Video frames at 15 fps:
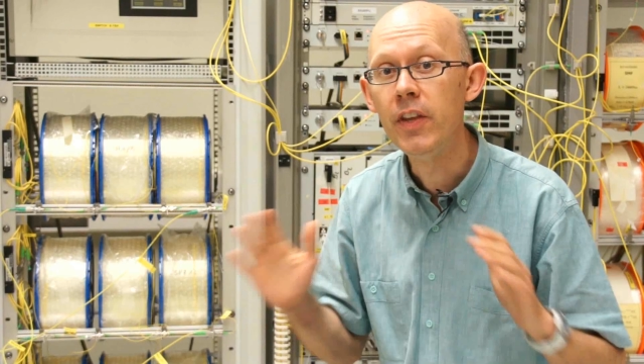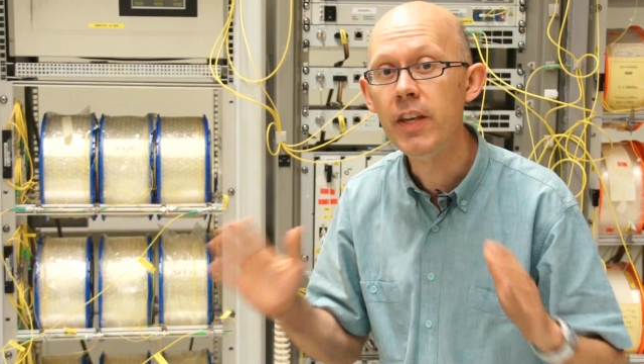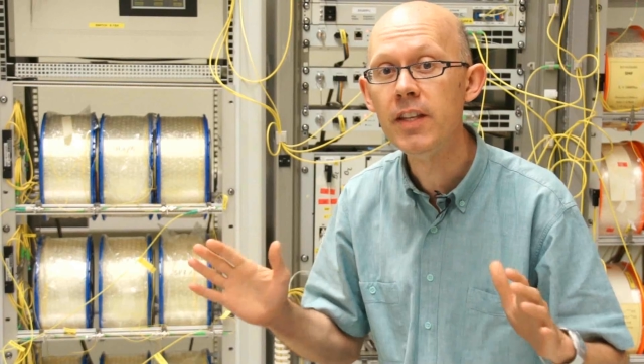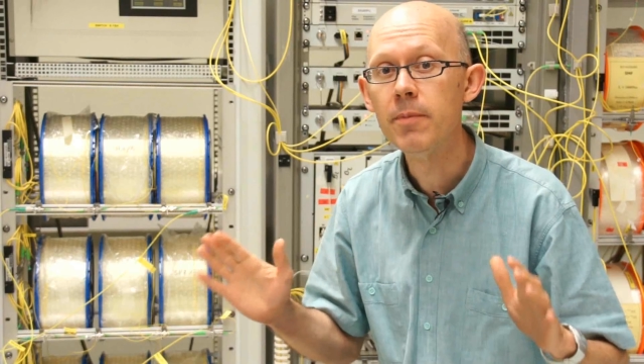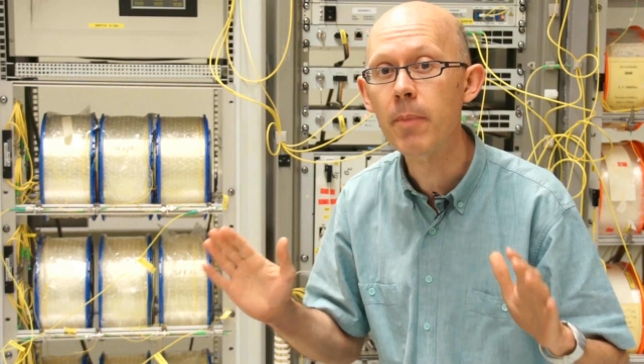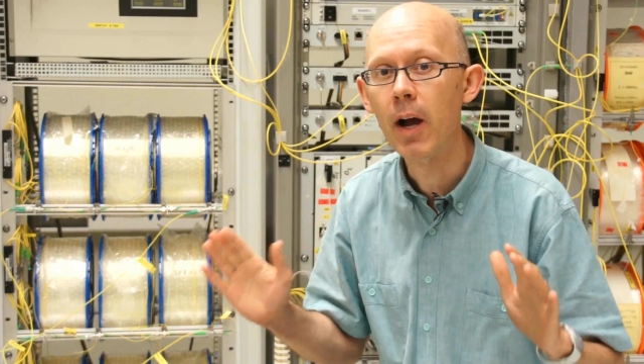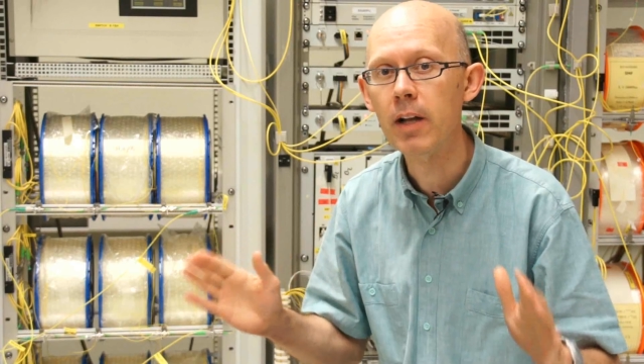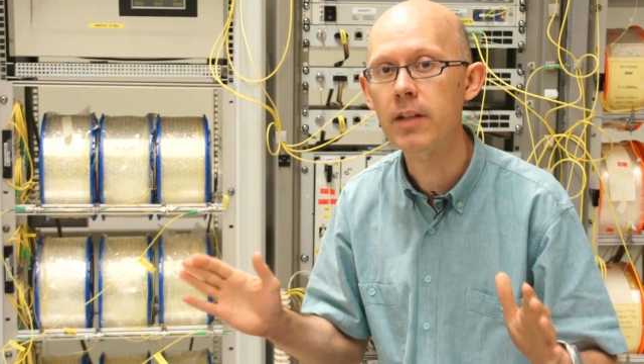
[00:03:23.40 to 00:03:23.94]

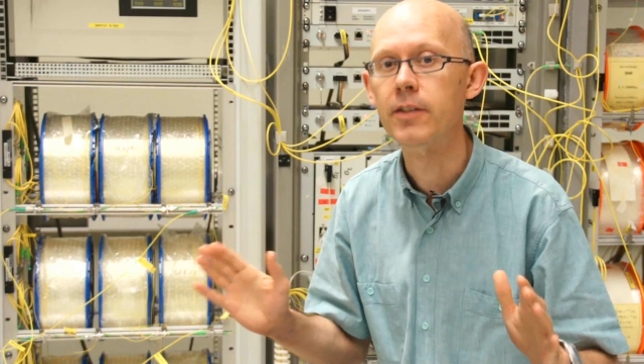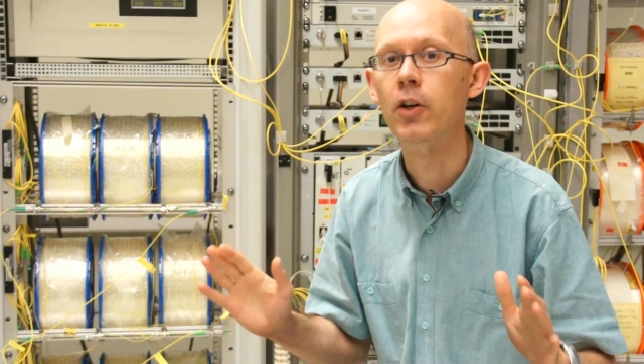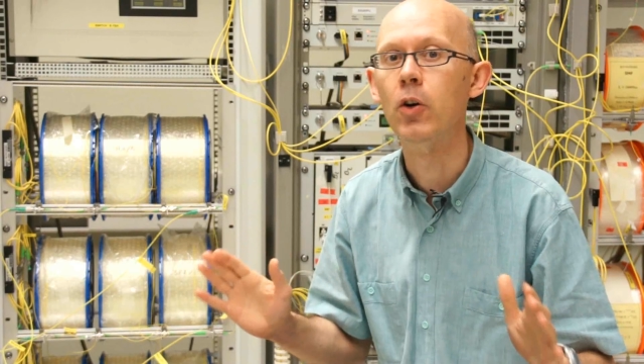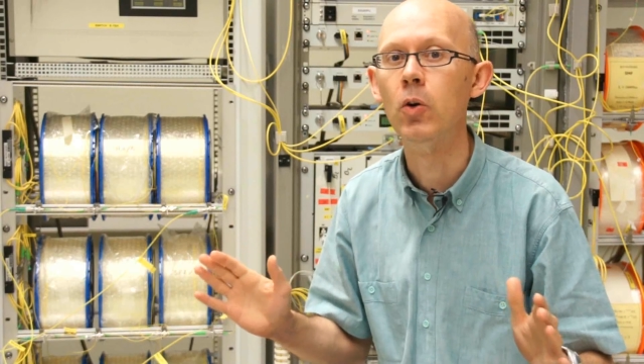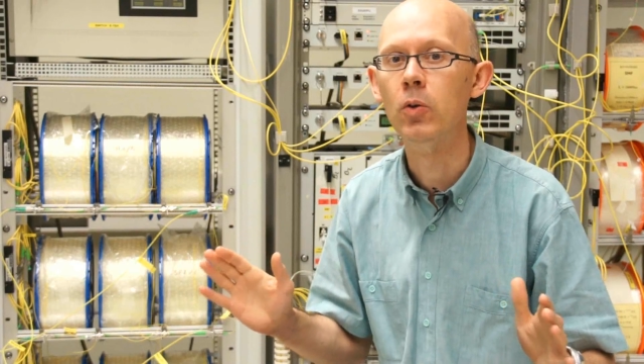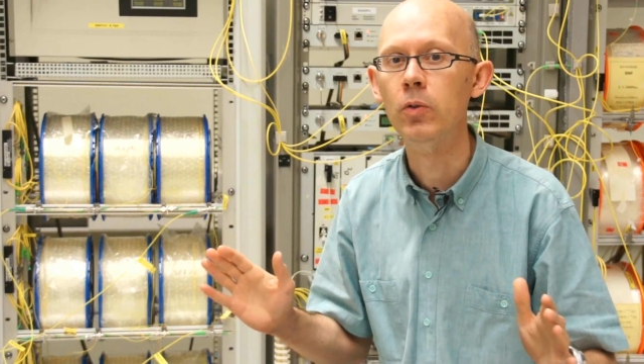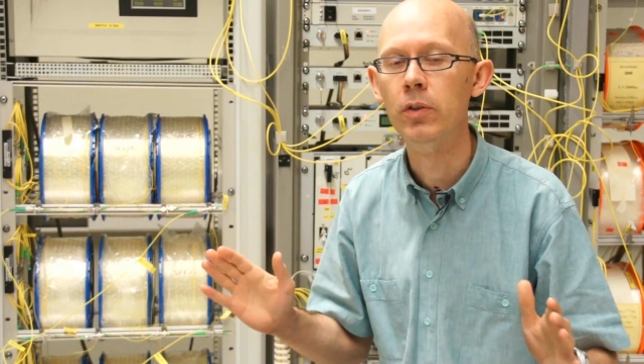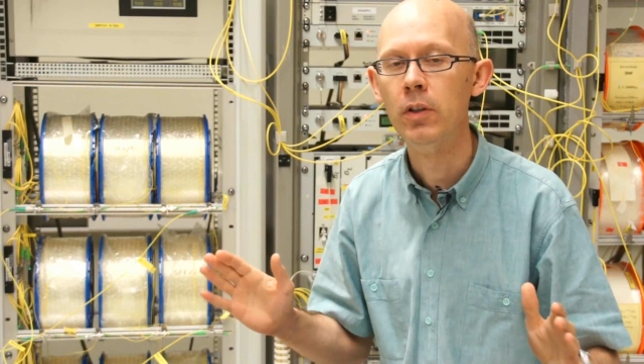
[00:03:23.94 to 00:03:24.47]
These
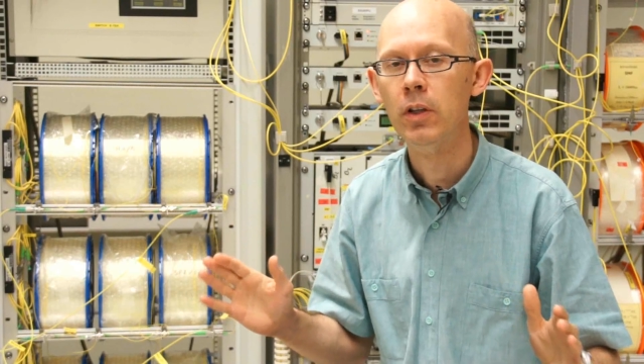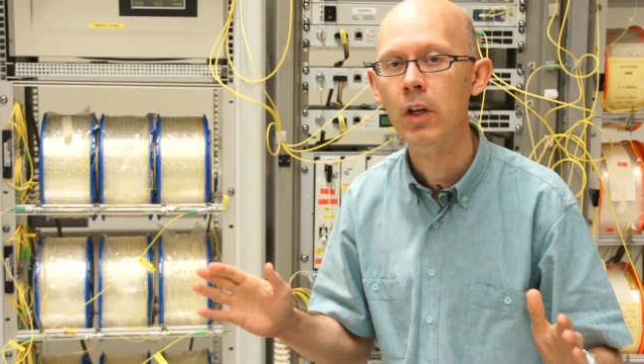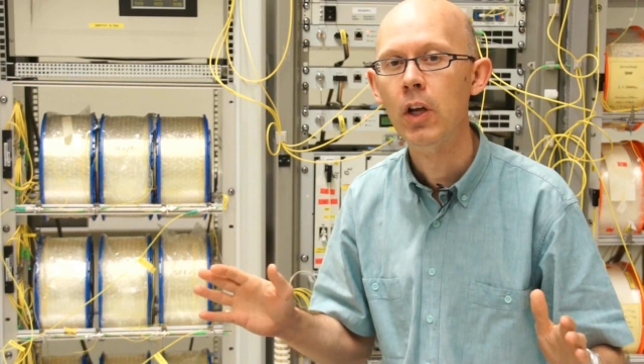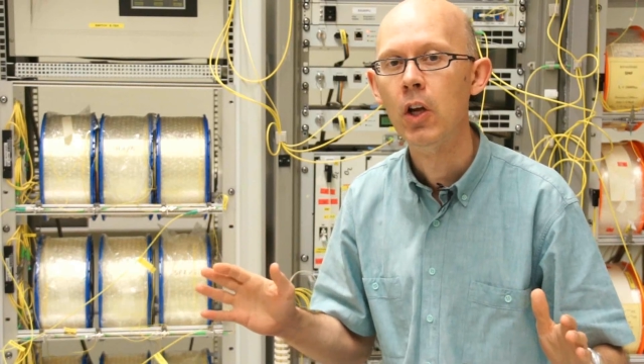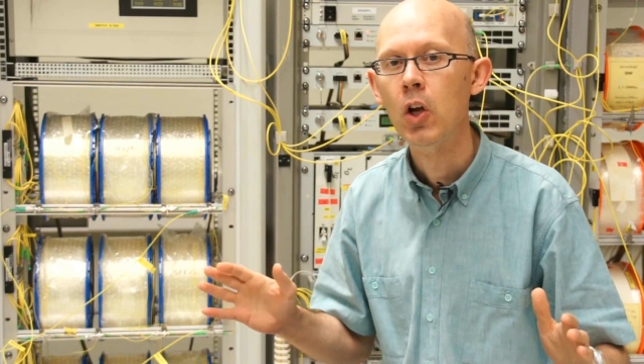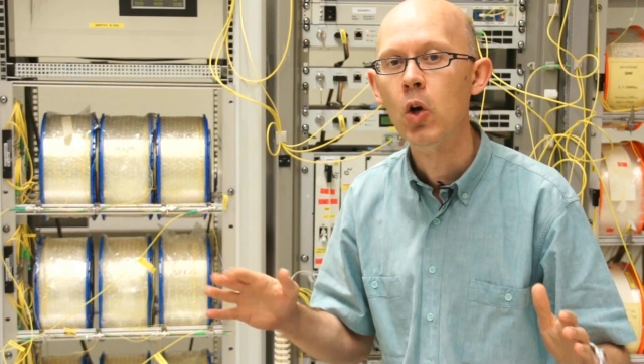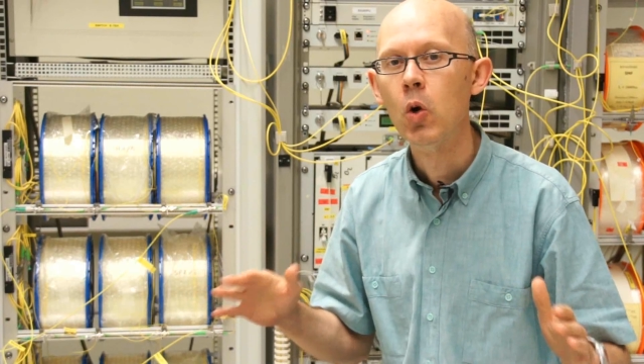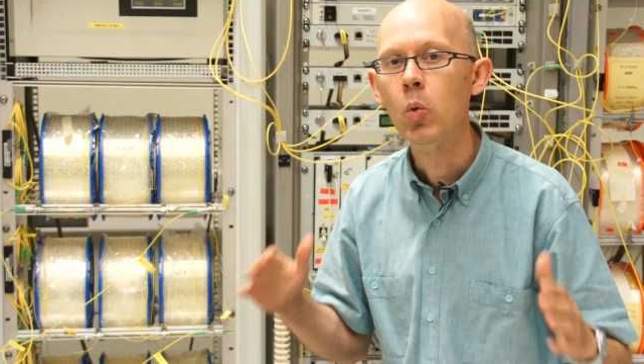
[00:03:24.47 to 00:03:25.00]
milestones
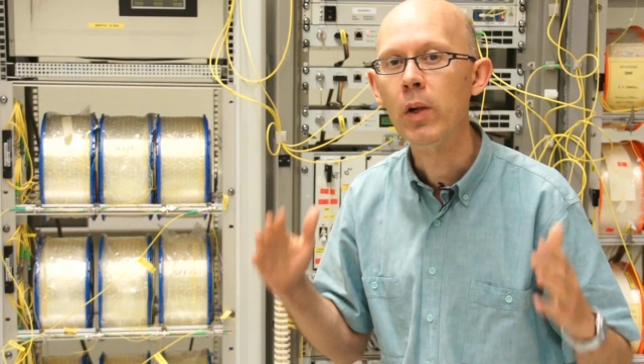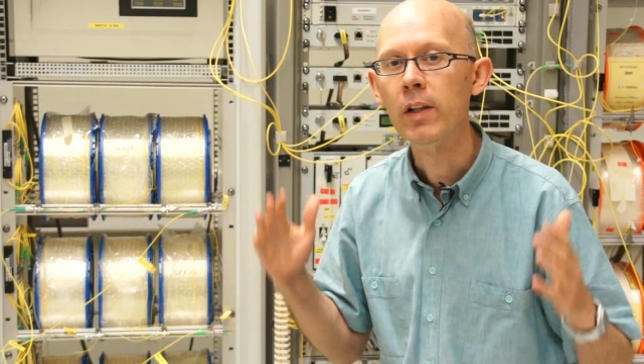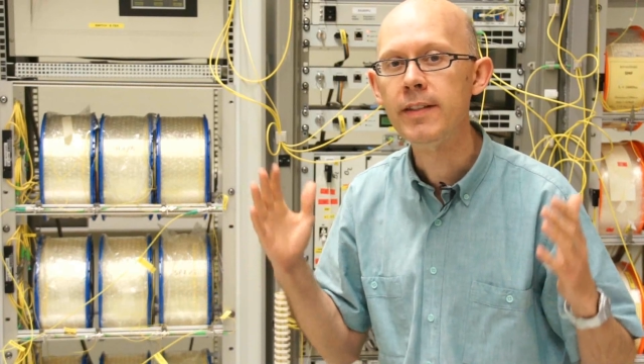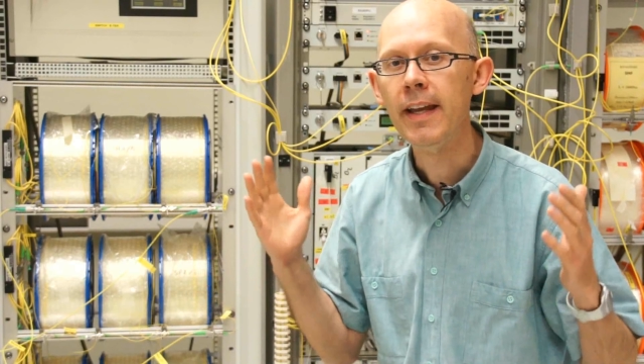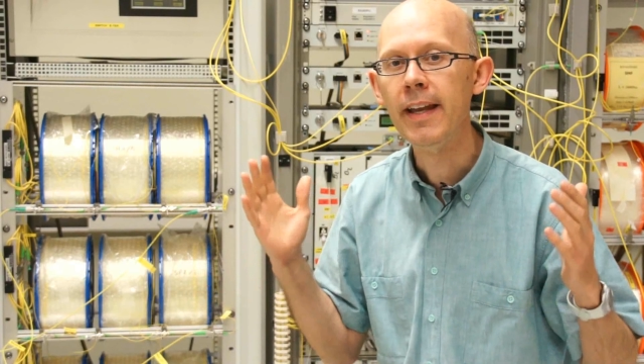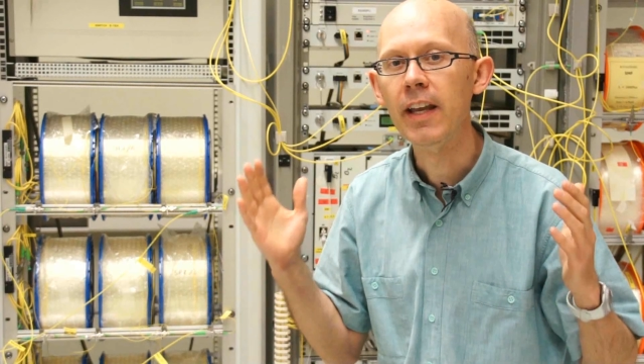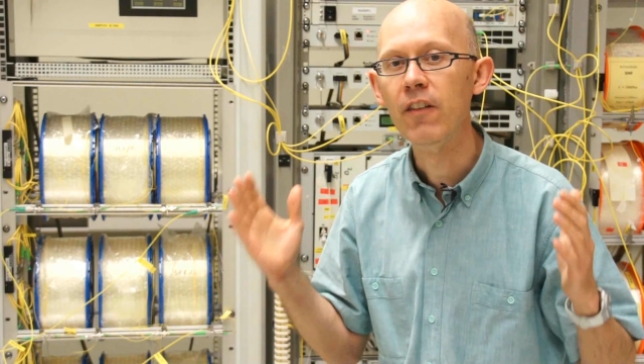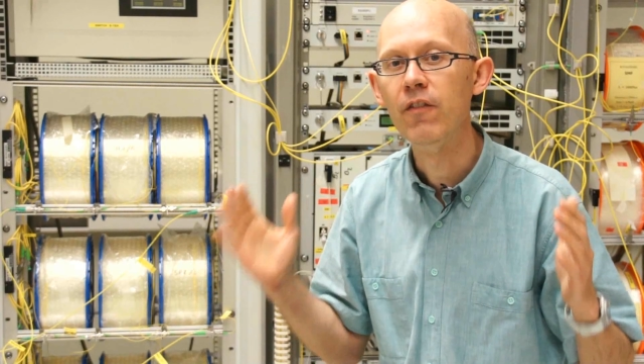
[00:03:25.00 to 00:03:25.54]
will
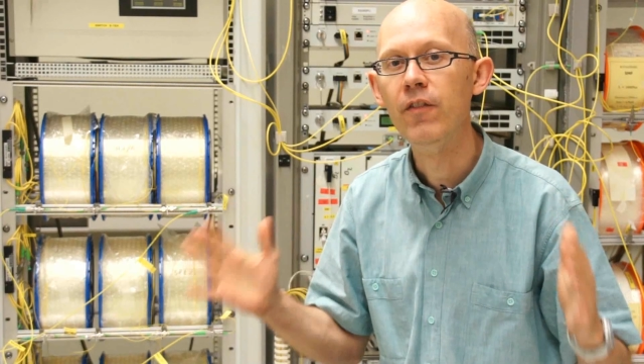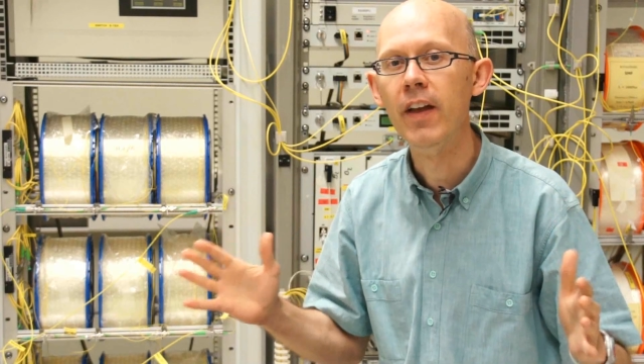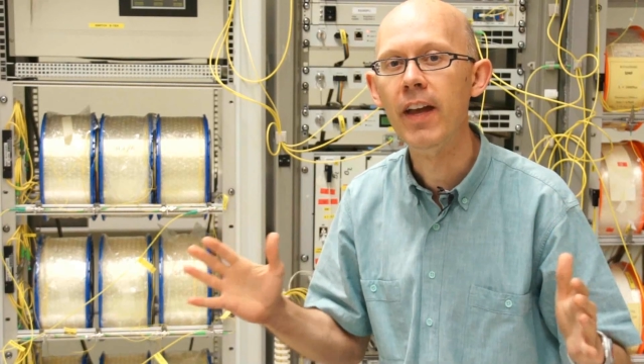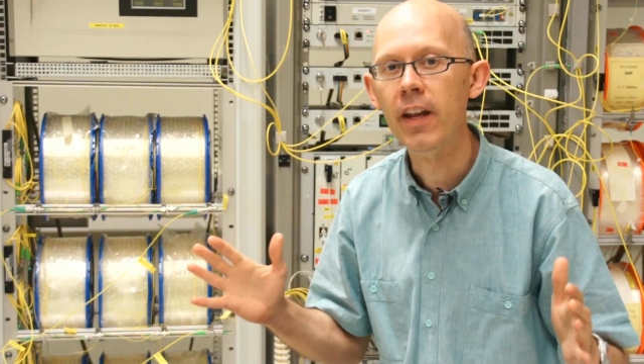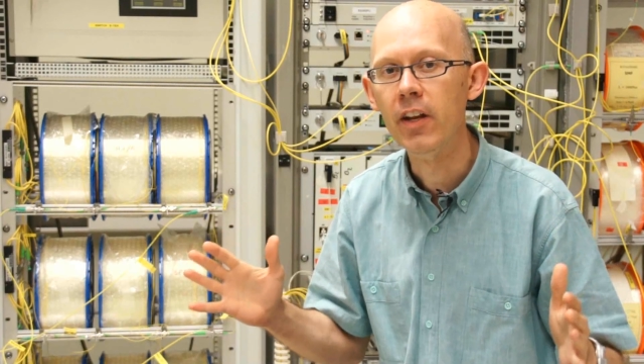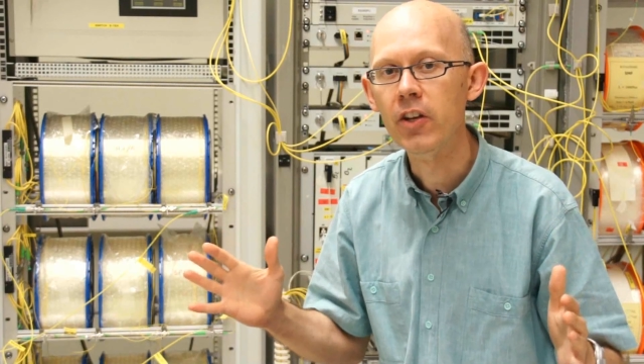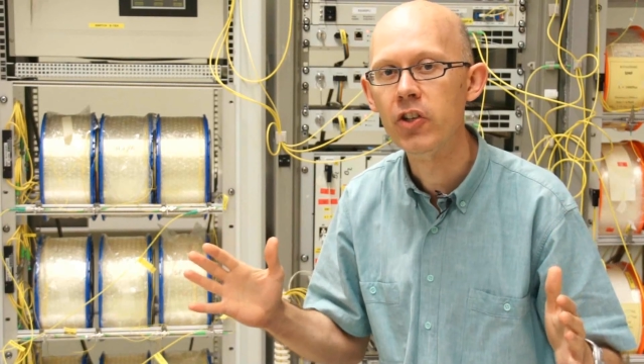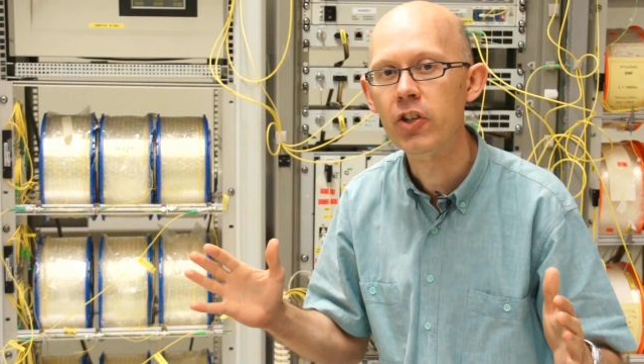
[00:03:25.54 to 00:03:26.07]
take
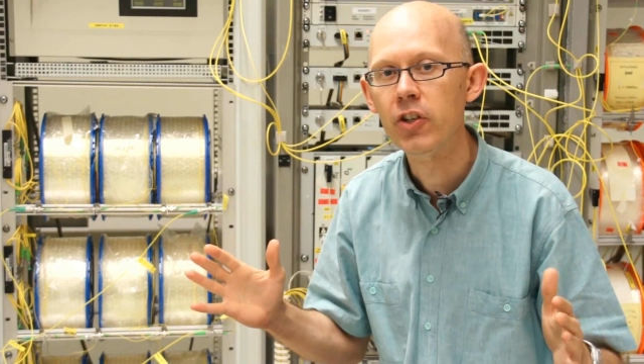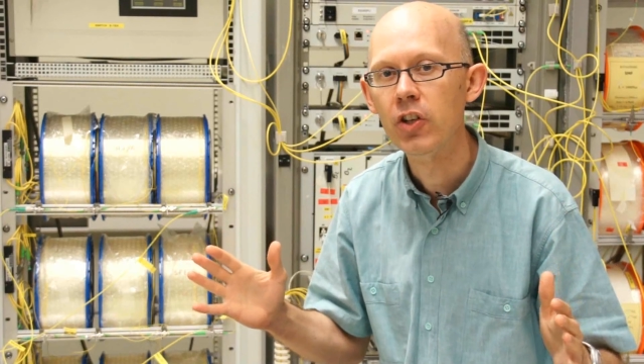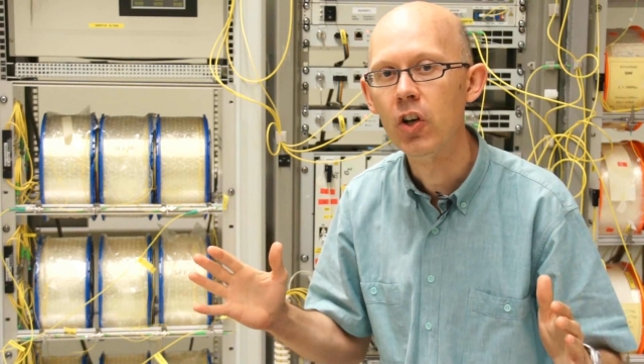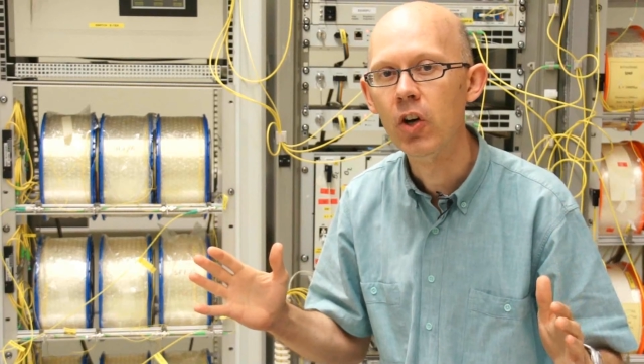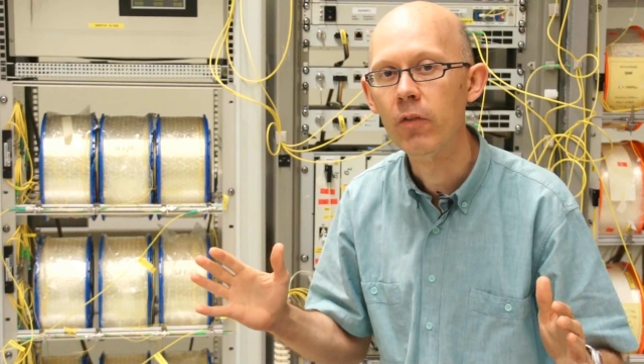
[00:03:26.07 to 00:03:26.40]
advantage